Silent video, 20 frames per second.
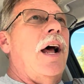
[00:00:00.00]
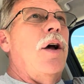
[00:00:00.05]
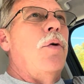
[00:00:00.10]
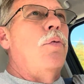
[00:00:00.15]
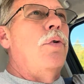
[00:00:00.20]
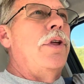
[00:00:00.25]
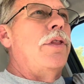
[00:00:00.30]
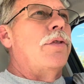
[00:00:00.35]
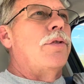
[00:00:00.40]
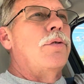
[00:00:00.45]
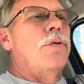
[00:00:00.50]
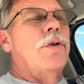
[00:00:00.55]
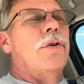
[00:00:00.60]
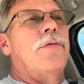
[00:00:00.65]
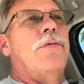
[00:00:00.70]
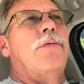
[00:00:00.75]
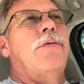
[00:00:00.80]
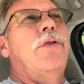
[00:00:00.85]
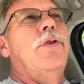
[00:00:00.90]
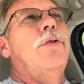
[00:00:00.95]
went through a
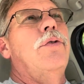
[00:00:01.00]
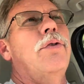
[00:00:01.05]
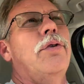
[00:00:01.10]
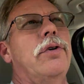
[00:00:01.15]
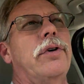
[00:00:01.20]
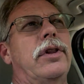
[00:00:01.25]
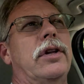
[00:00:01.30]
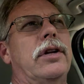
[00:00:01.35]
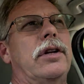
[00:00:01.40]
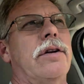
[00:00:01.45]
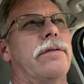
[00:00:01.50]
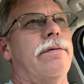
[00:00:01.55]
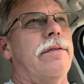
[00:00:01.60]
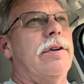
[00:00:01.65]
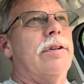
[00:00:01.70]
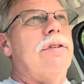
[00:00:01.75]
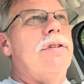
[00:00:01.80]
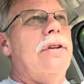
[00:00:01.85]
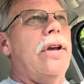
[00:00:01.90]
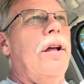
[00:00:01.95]
few of the
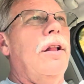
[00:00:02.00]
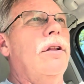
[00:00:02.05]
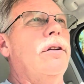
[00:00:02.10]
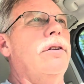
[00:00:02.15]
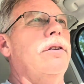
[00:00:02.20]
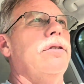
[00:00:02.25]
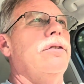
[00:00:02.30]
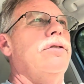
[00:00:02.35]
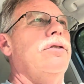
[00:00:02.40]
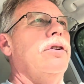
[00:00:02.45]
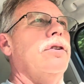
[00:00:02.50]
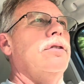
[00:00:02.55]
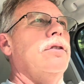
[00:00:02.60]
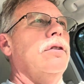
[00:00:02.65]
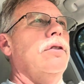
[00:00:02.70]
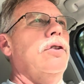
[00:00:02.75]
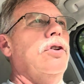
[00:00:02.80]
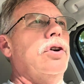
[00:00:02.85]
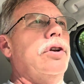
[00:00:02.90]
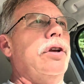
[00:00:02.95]
different sellers just
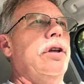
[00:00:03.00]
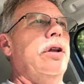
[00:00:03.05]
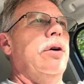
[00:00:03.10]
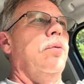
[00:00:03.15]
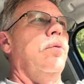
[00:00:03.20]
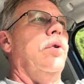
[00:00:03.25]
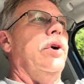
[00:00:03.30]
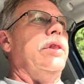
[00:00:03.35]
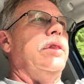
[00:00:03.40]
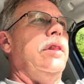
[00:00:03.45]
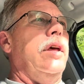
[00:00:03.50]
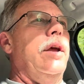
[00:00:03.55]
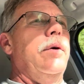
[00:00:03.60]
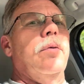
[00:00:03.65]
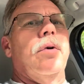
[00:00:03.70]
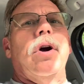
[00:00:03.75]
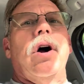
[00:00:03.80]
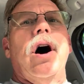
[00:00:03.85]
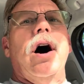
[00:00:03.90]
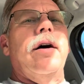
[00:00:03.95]
looking at what they
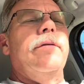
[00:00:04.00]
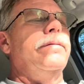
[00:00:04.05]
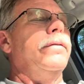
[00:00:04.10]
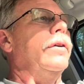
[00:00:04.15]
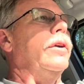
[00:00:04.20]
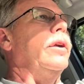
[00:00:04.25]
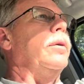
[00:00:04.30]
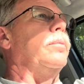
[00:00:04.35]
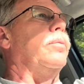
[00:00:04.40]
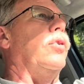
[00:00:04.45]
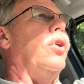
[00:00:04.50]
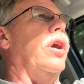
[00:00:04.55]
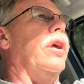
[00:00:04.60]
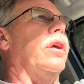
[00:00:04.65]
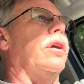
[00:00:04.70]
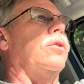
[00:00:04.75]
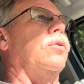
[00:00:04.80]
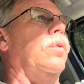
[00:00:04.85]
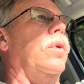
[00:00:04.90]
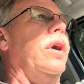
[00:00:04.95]
were offering
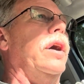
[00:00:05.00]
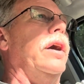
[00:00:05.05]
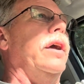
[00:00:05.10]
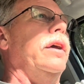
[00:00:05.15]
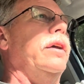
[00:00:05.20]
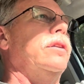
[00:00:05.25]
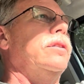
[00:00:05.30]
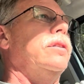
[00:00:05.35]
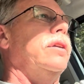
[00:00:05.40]
product wise